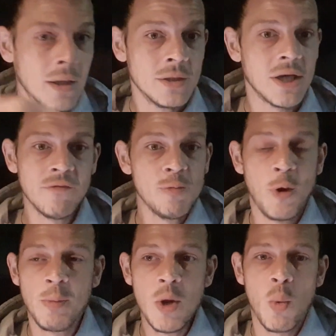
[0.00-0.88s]
General
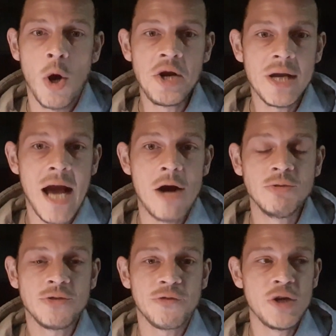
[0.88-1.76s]
public want
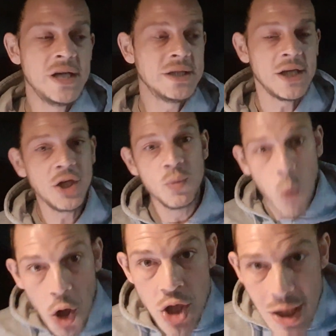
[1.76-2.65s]
accounts freezing. They
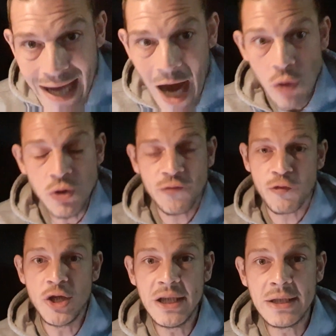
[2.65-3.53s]
want accounts
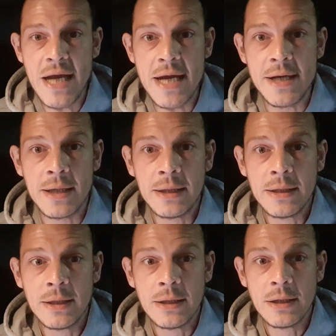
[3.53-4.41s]
freezing.
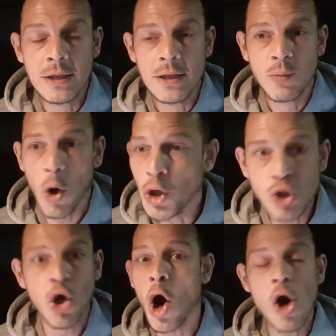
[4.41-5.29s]
What are you
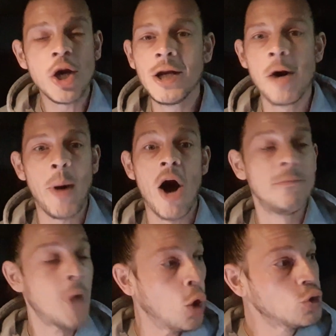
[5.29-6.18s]
talking about?
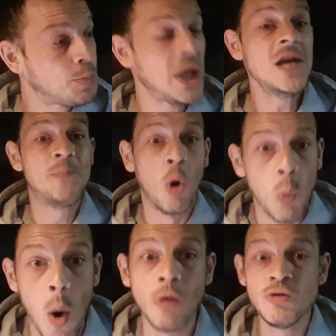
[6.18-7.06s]
Most people
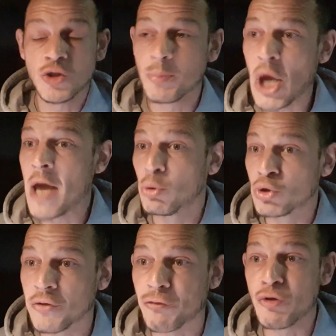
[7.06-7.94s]
want to be able
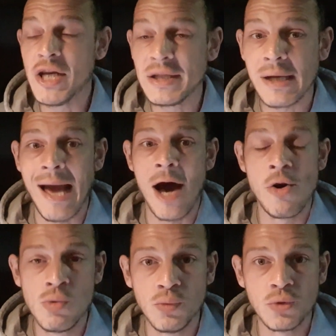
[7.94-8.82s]
to freeze
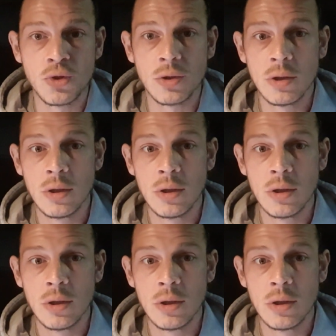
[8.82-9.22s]
accounts.